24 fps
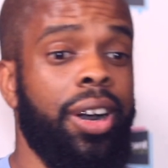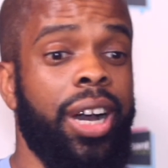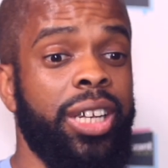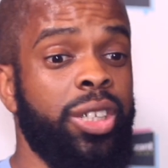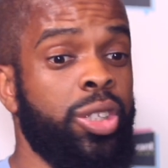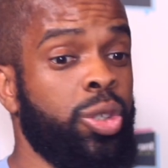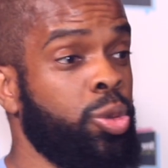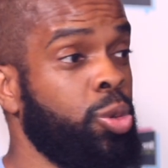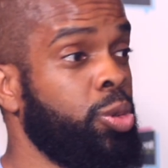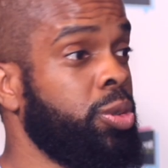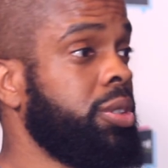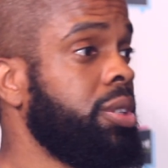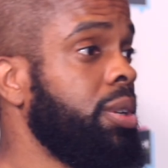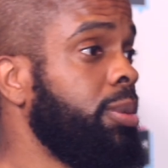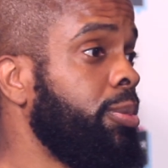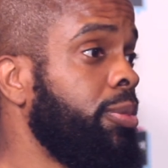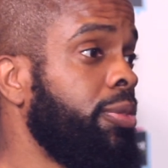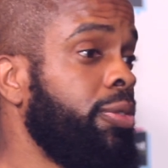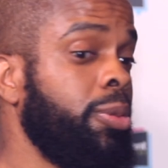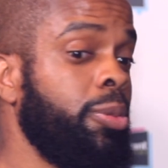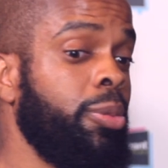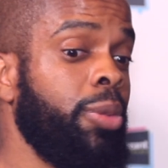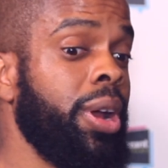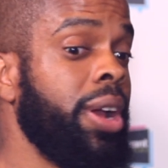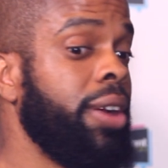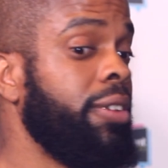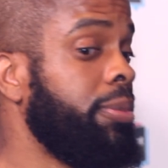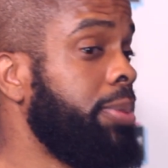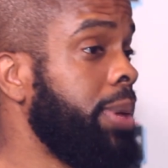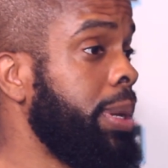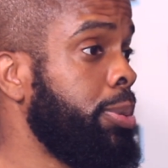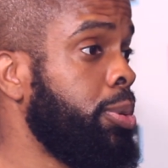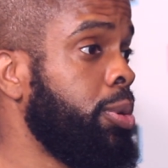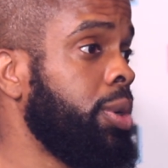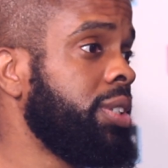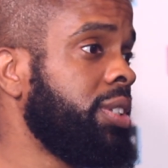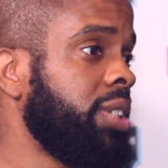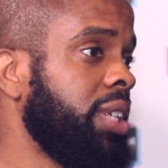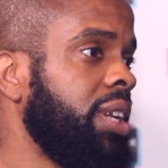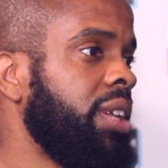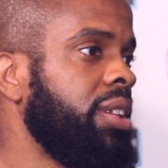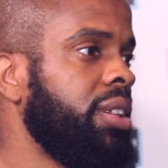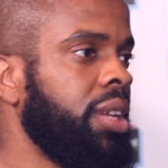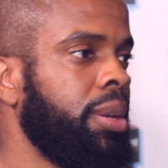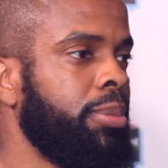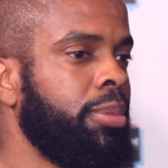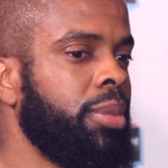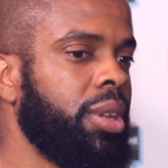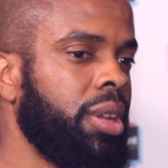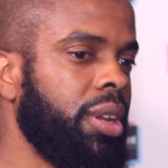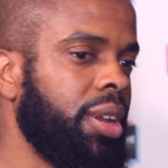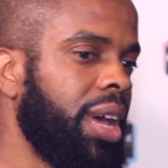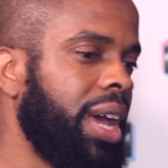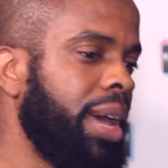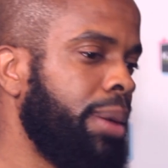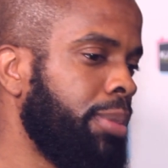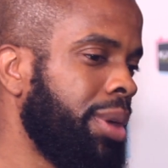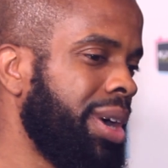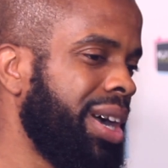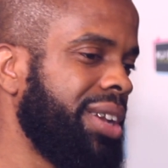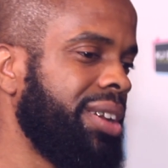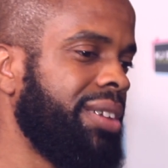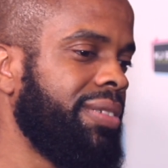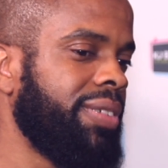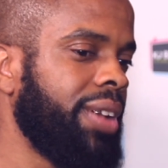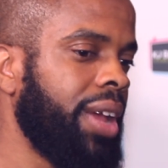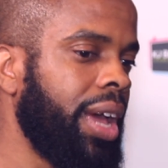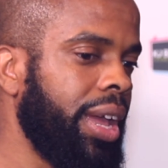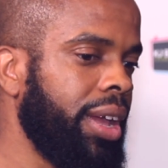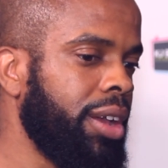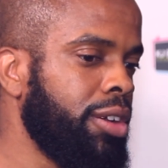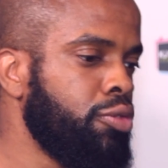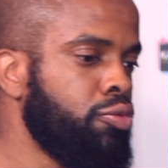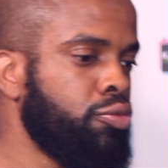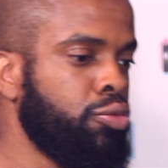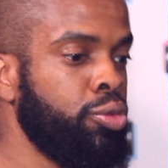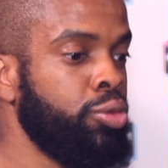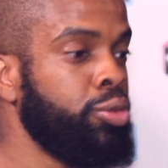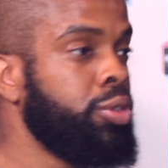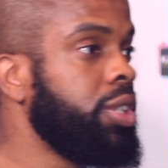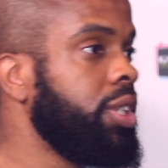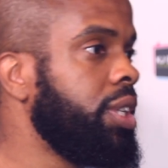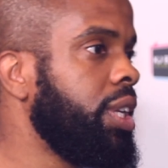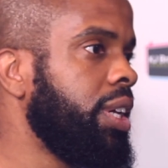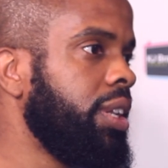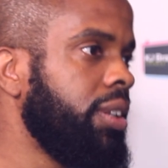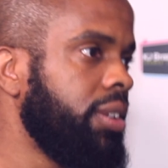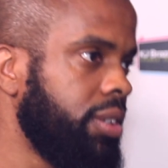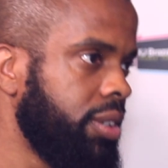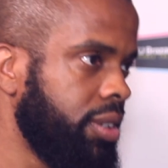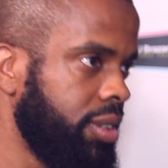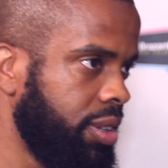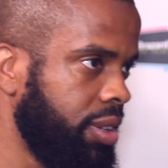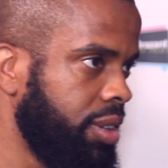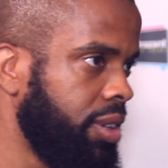I source them from wherever people are selling them, and then I am kind of like routing it.